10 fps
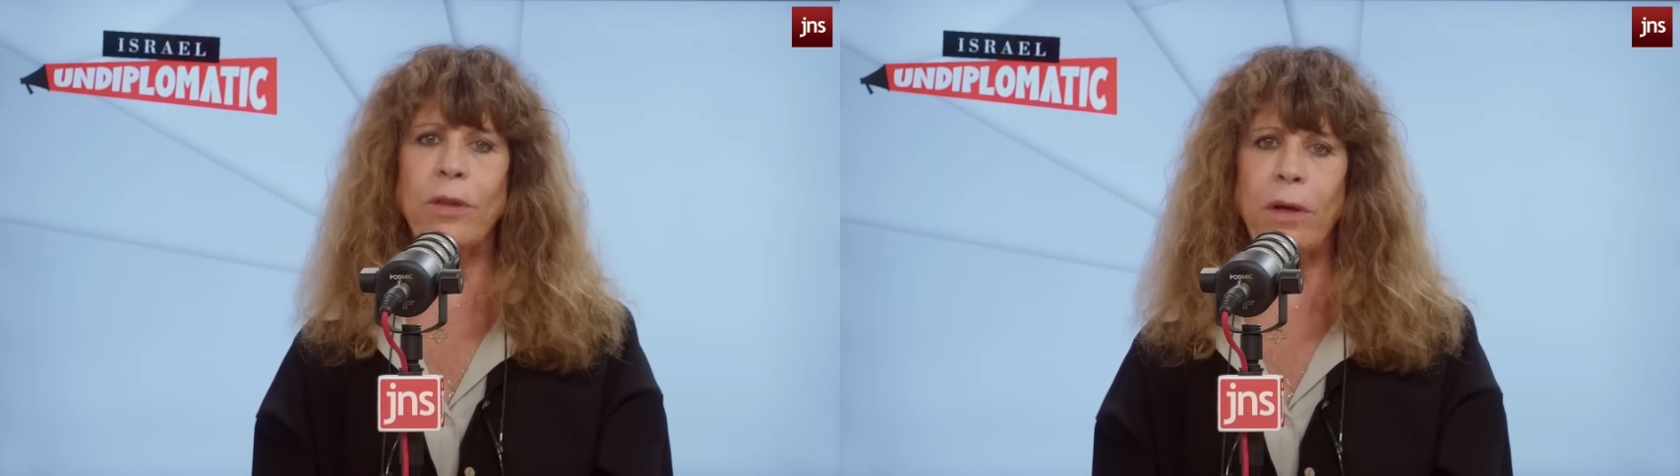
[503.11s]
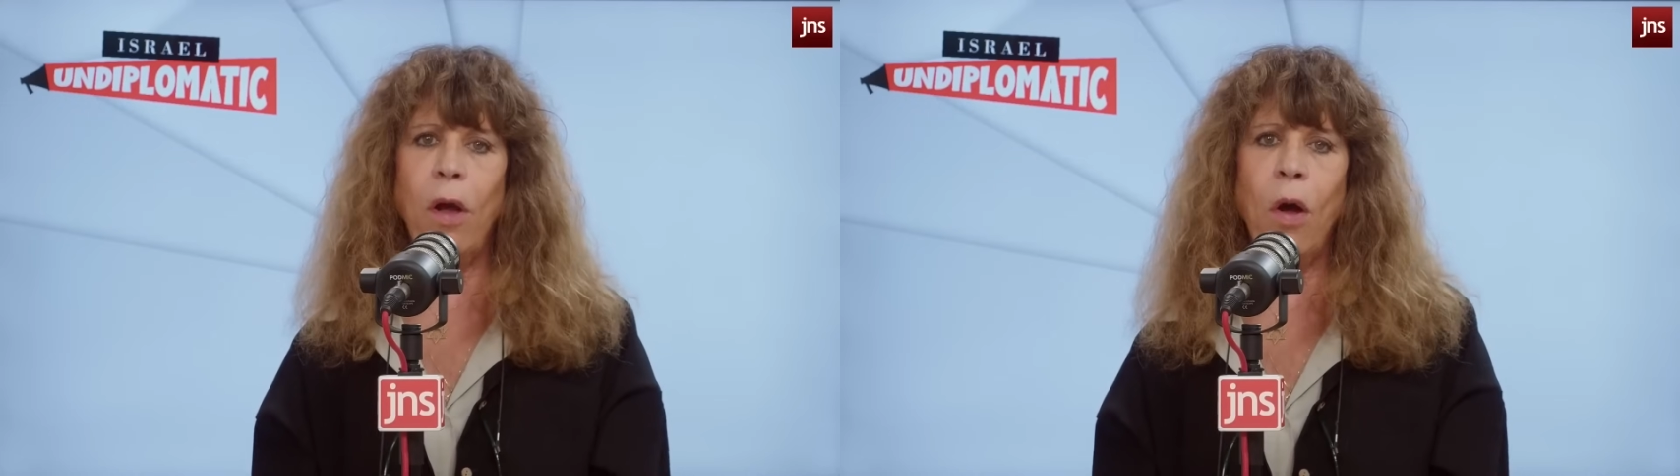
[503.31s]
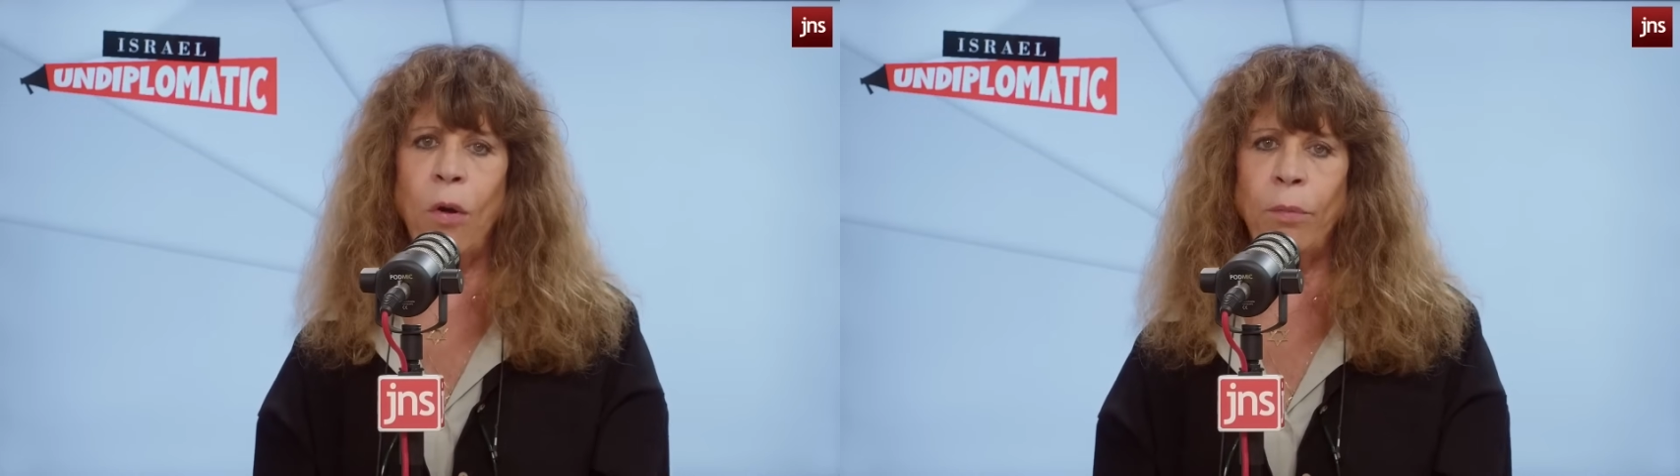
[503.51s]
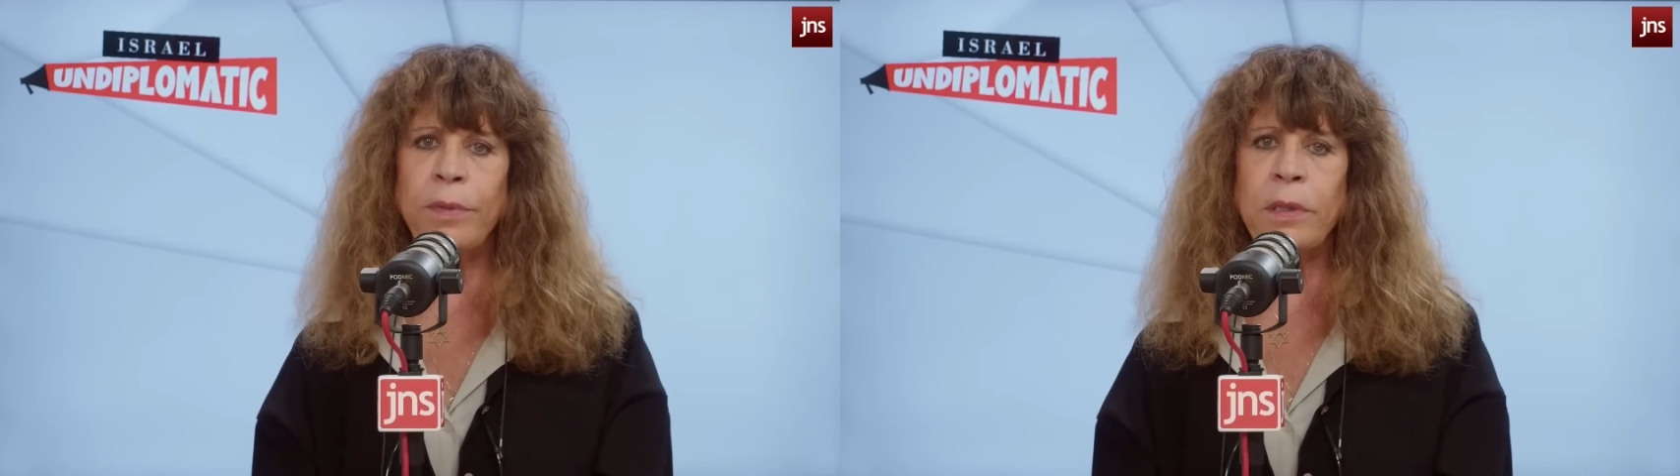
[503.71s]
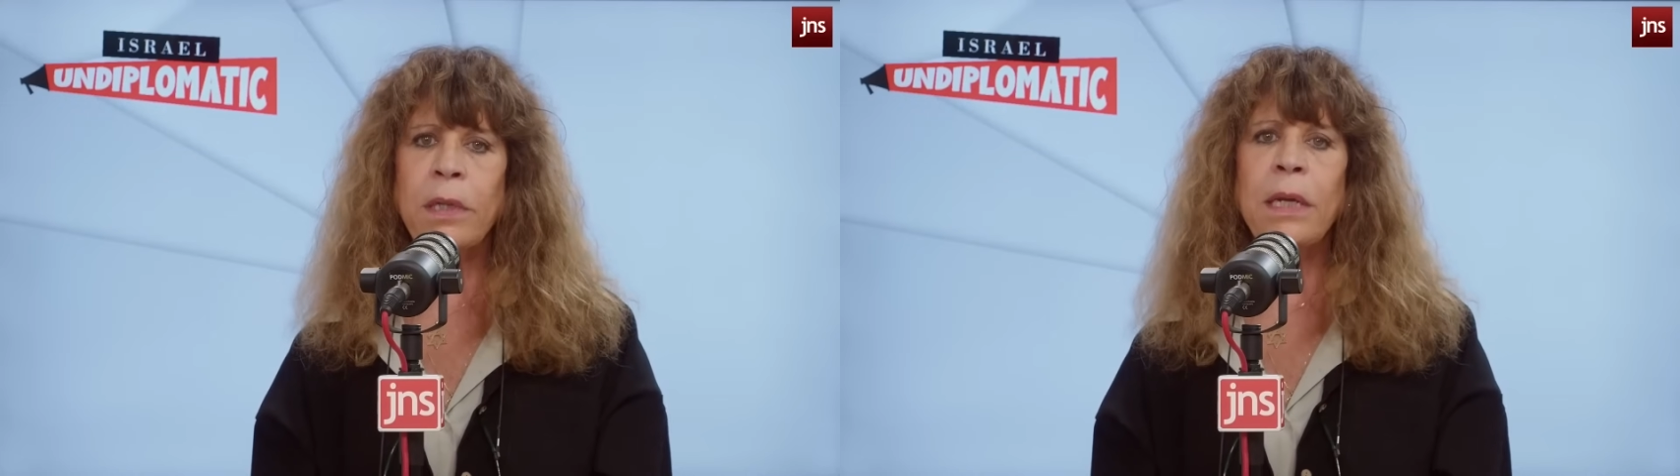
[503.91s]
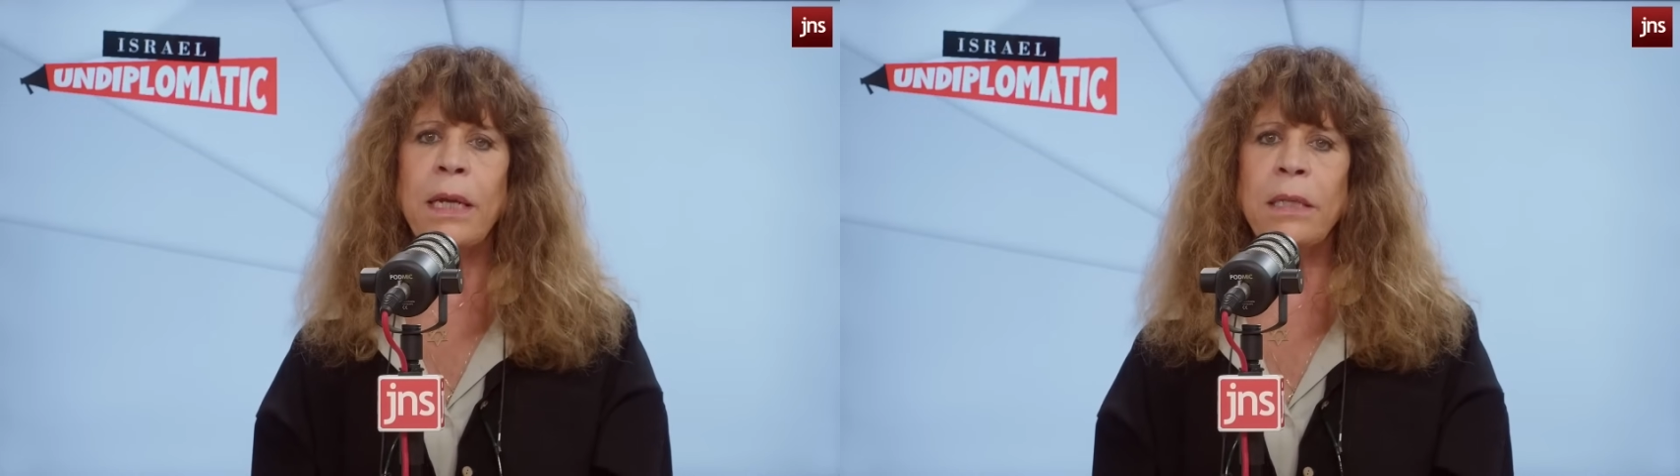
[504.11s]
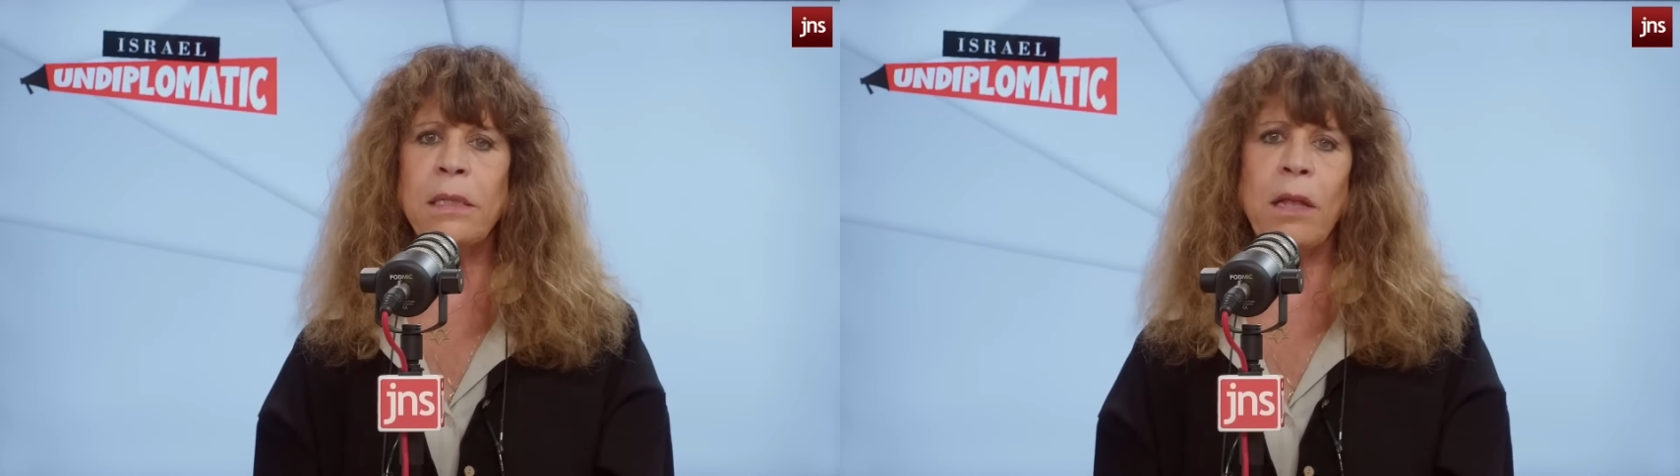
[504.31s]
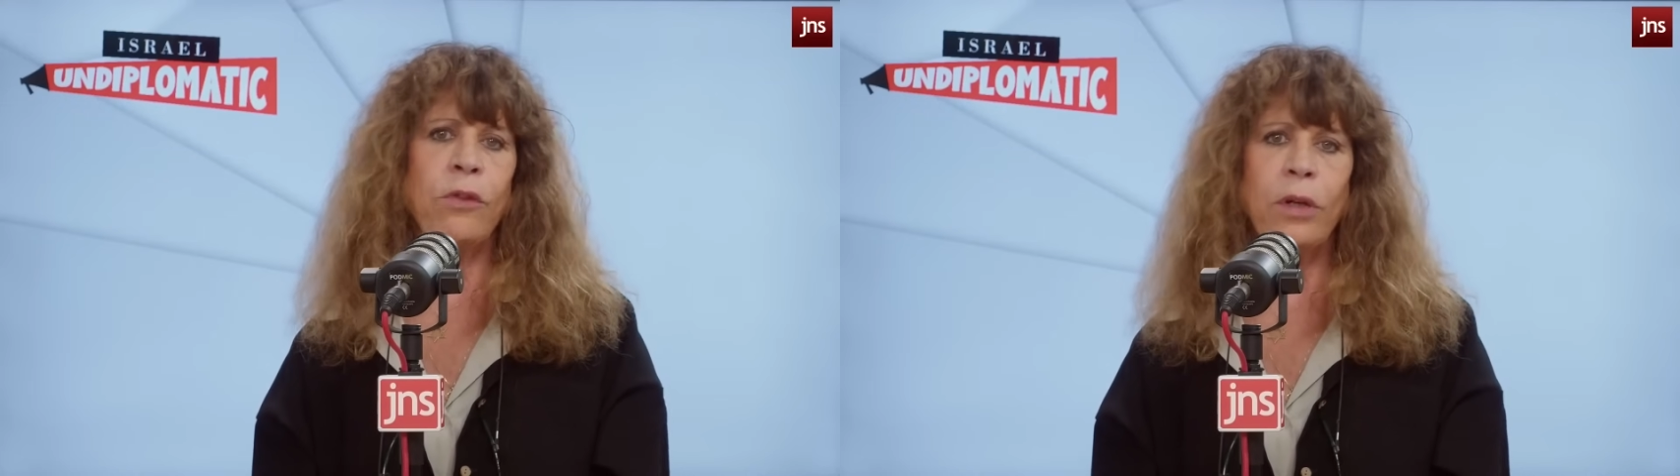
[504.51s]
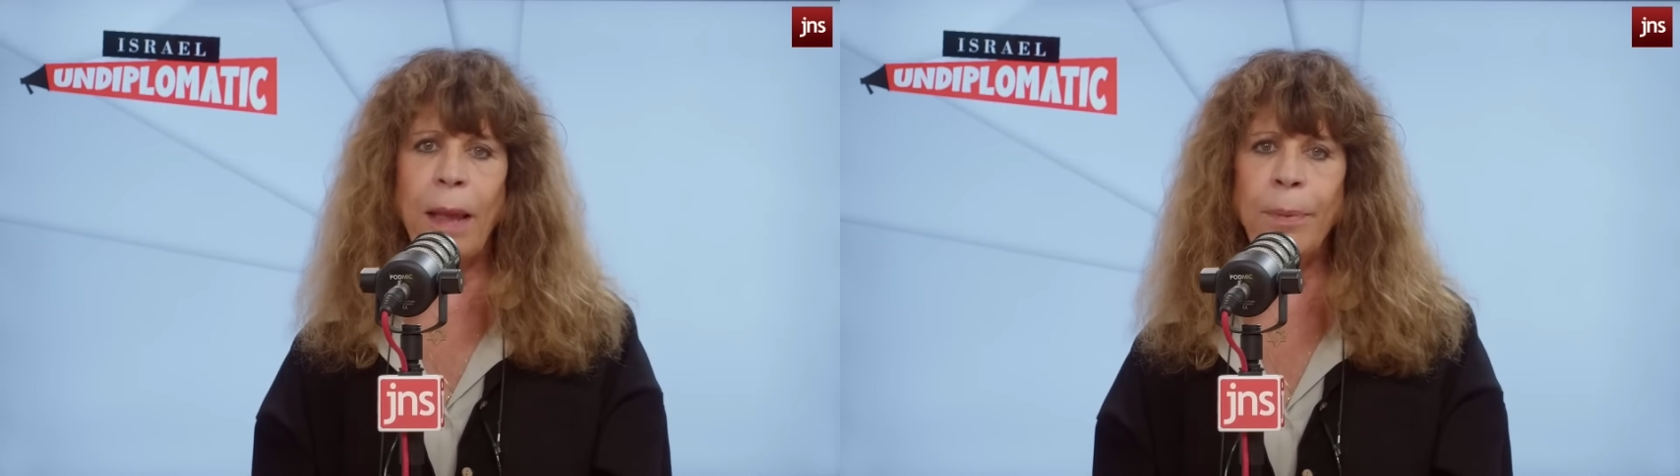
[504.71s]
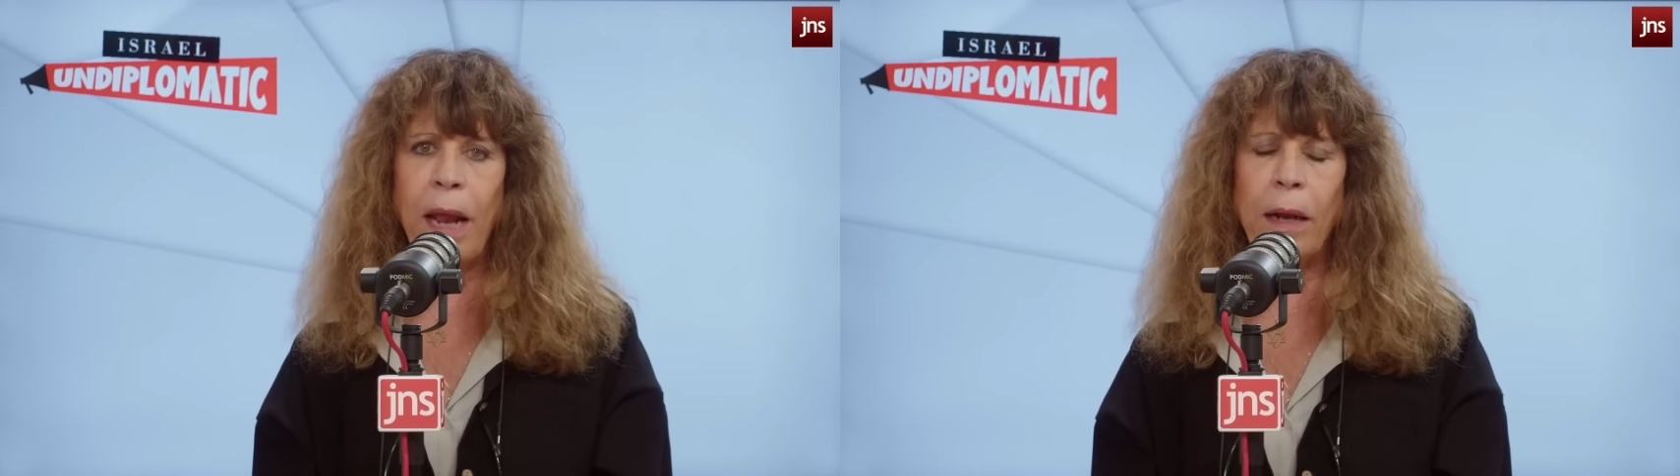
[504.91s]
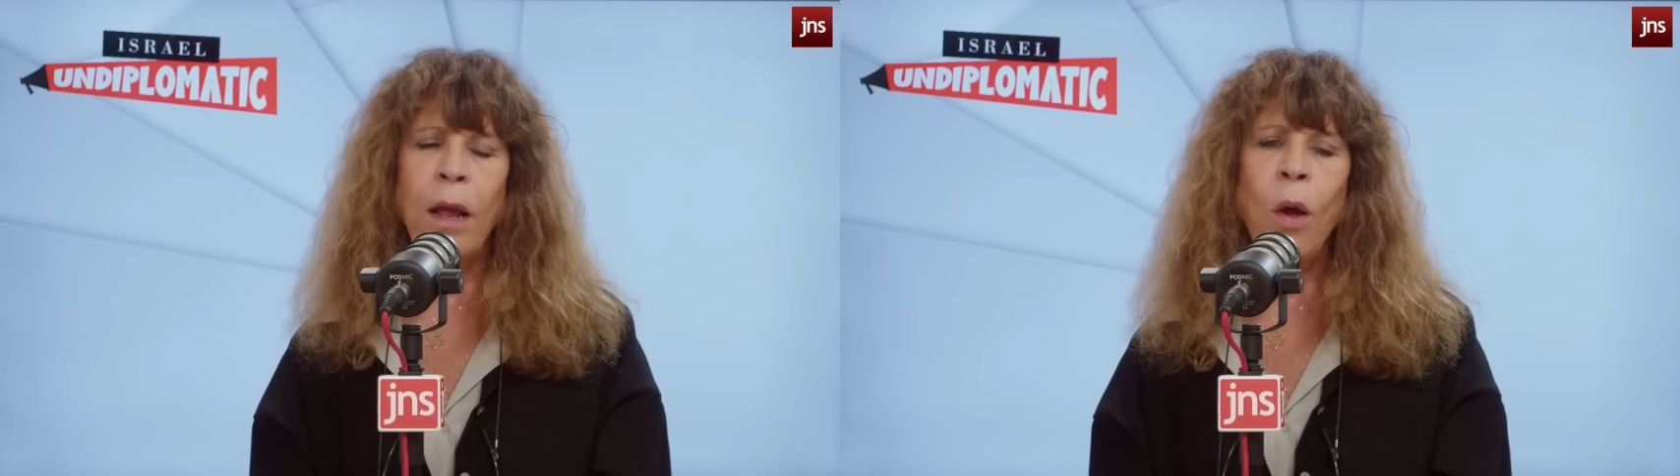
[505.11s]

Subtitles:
their homes in southern Lebanon,